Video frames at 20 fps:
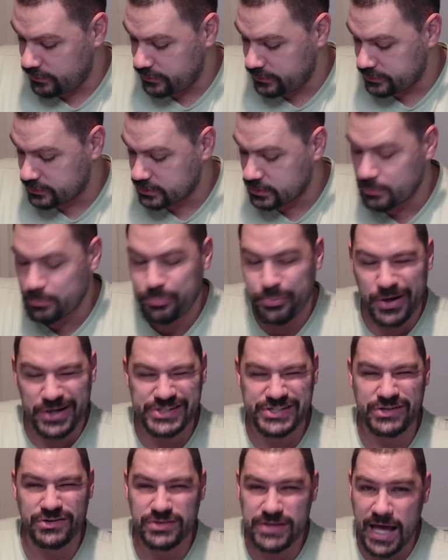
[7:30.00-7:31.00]

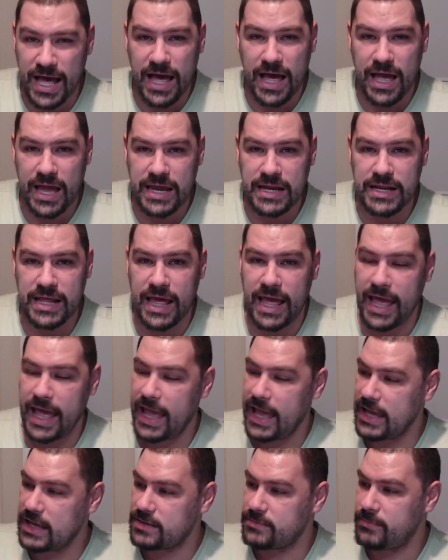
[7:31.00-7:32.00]
compressor died
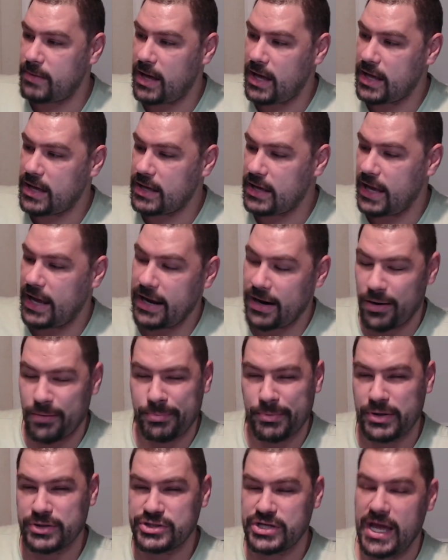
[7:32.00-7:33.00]
and my
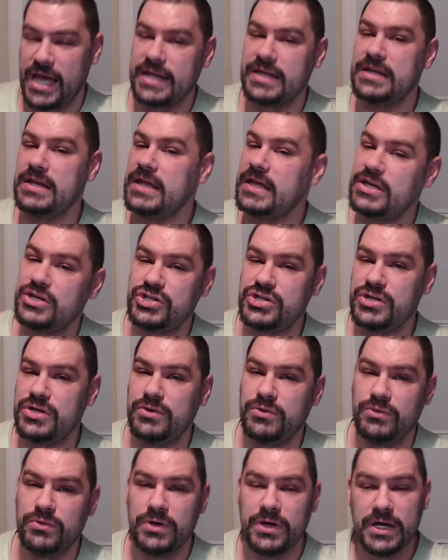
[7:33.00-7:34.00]
airbrush had an
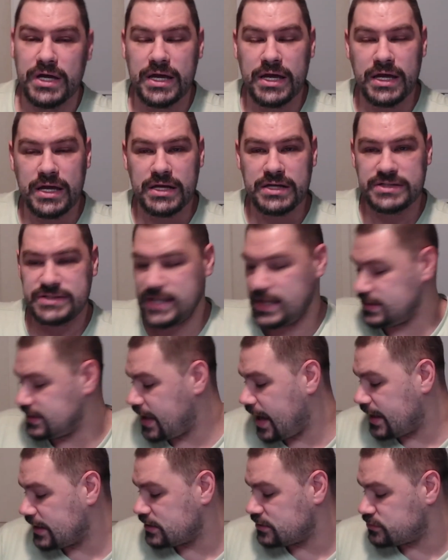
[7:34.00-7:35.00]
issue, take
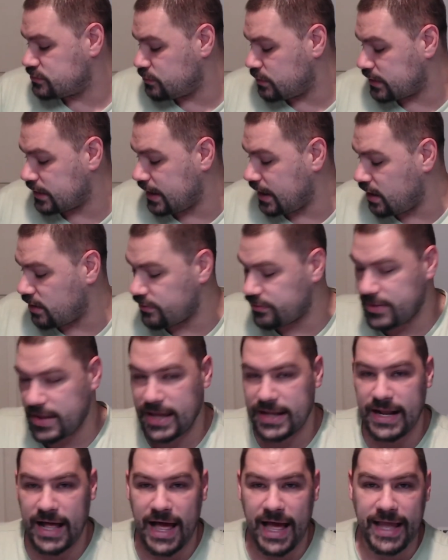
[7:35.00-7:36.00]
that into account
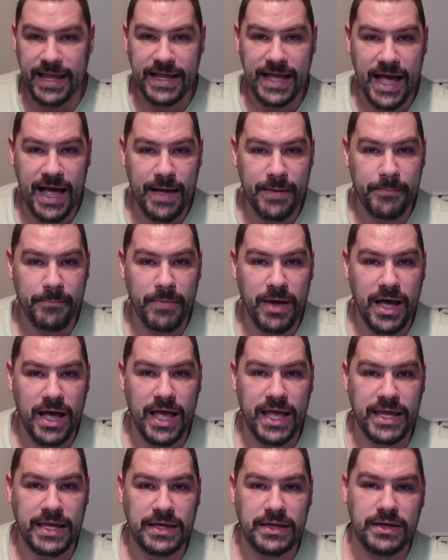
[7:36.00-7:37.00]
that I got
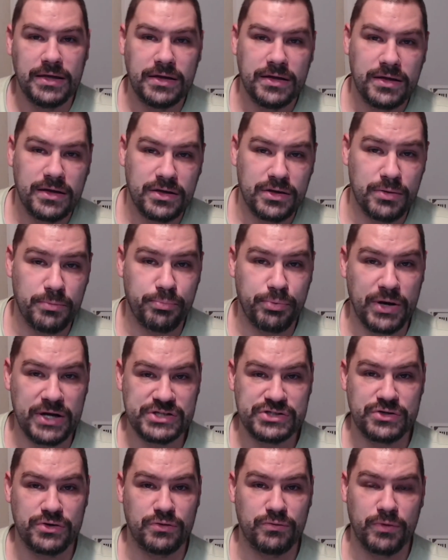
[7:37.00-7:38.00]
my
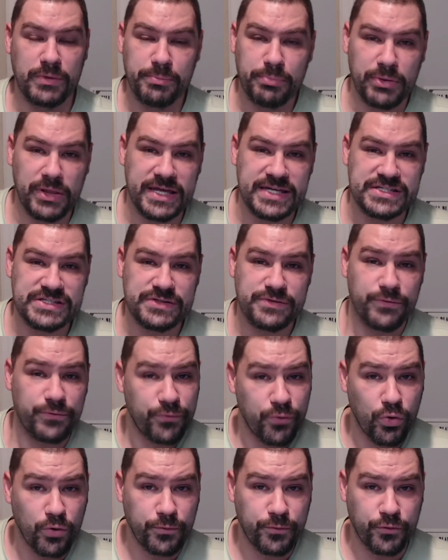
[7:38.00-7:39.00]
compressor replaced
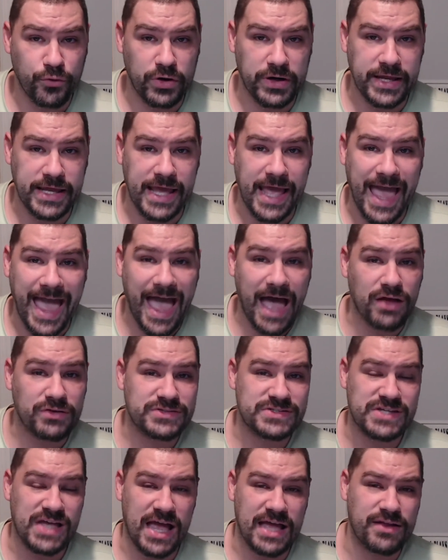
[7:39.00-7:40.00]
for free
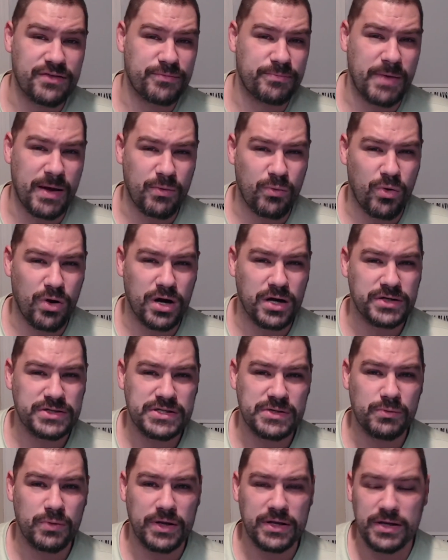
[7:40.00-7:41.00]
outside of my warranty
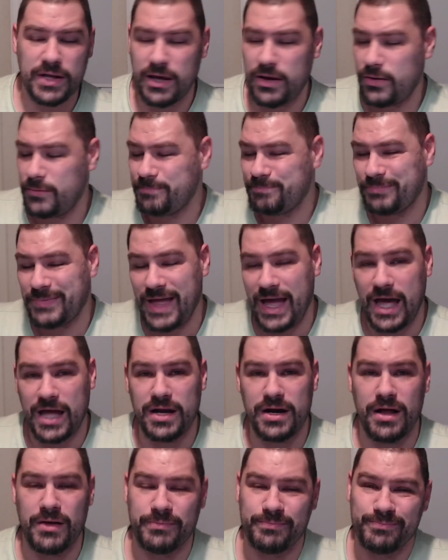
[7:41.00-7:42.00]
window. I don't
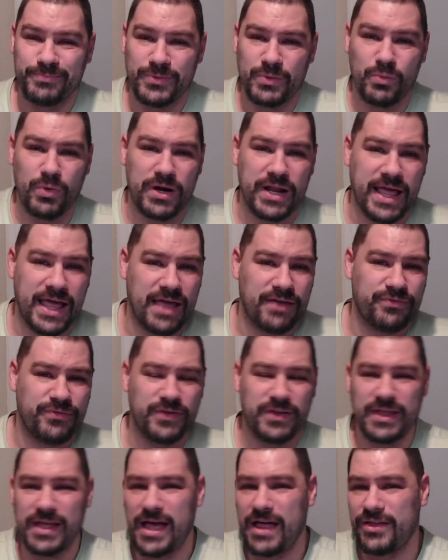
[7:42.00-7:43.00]
know. One half or
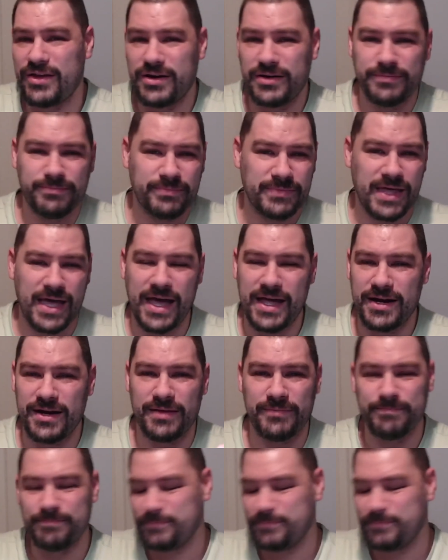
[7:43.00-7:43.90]
the other. I don't know.